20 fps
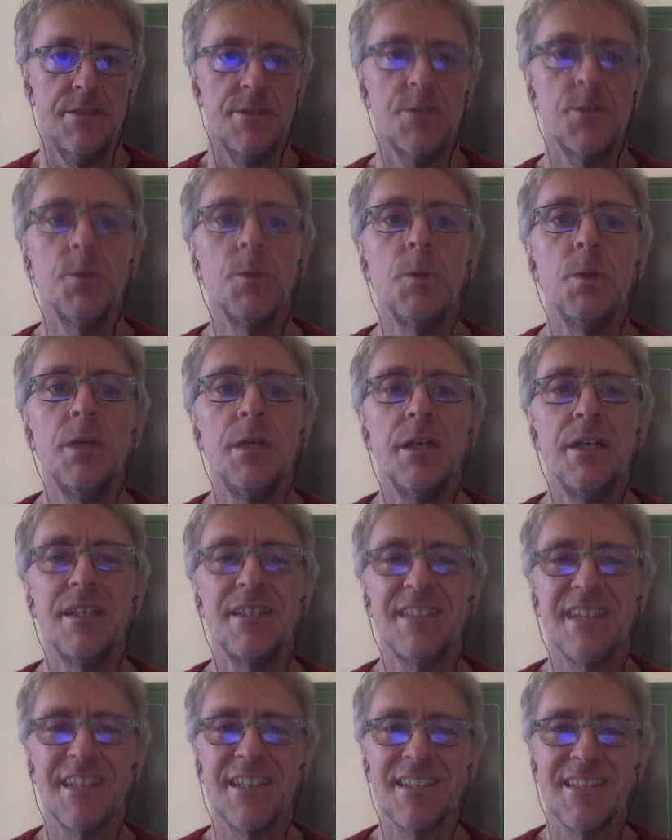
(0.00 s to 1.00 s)
So a
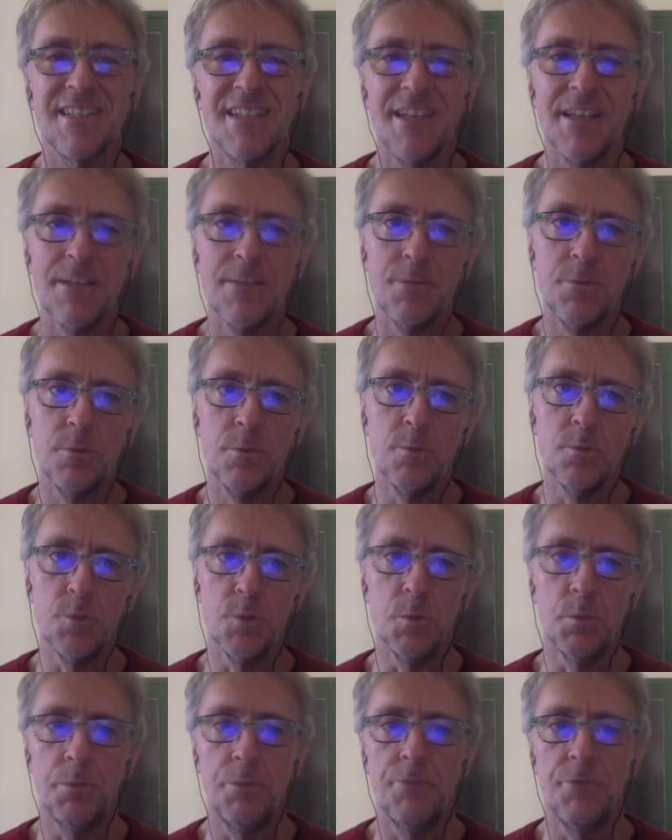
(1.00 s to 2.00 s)
successful
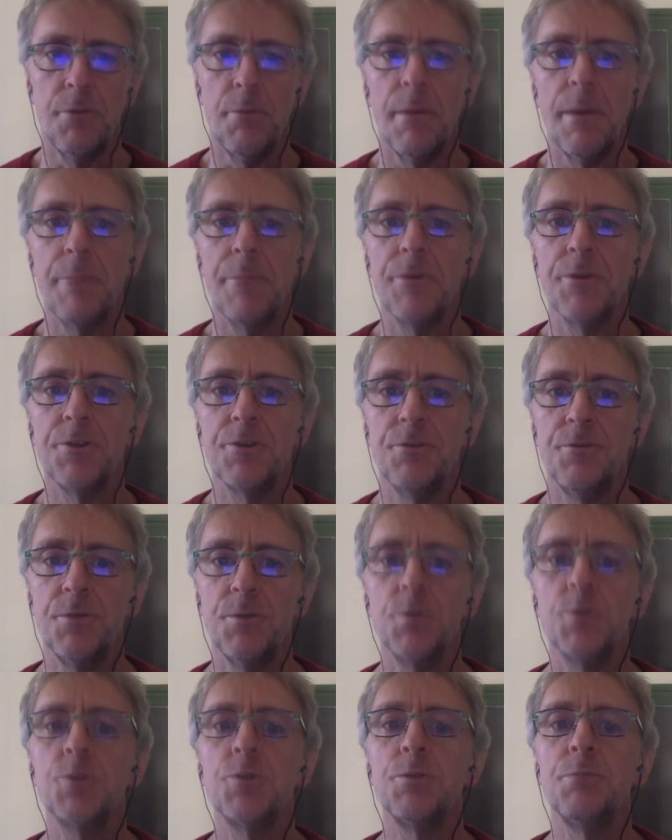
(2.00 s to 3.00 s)
group, from my point of
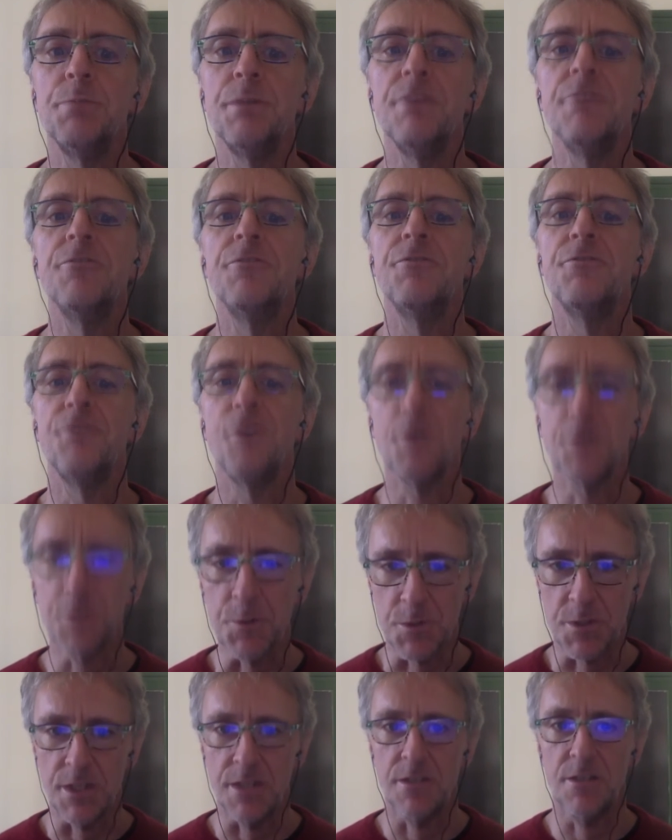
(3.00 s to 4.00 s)
view, should be
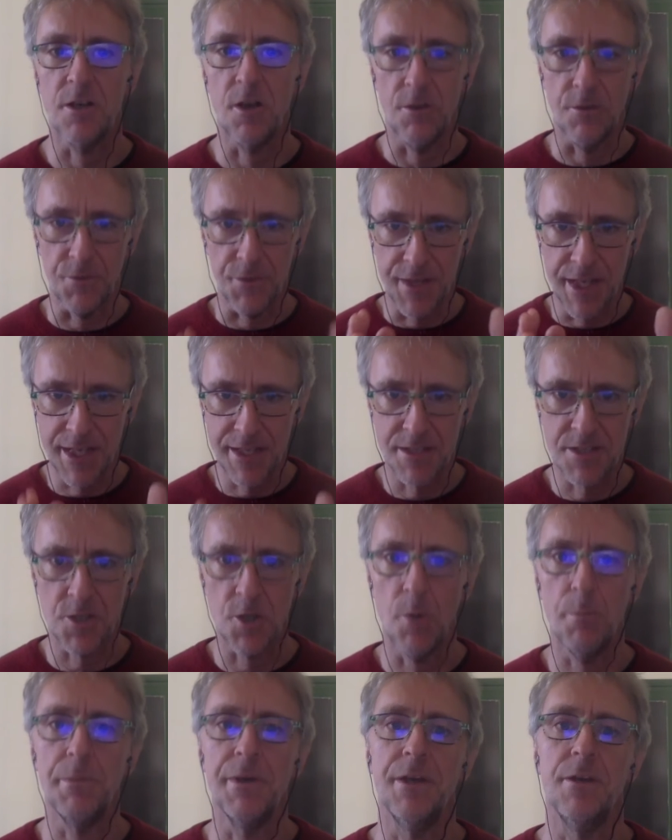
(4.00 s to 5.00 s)
focused on that
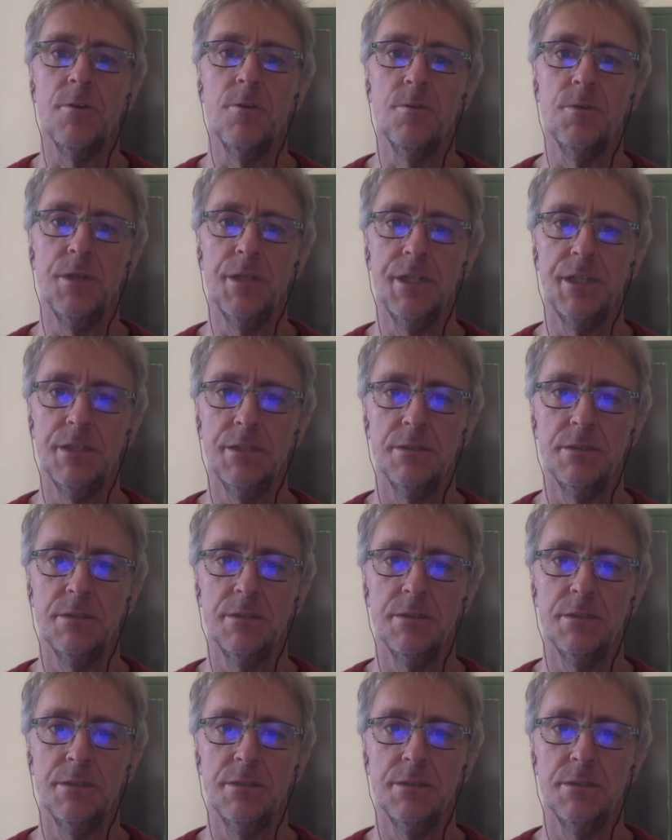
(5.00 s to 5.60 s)
topic only.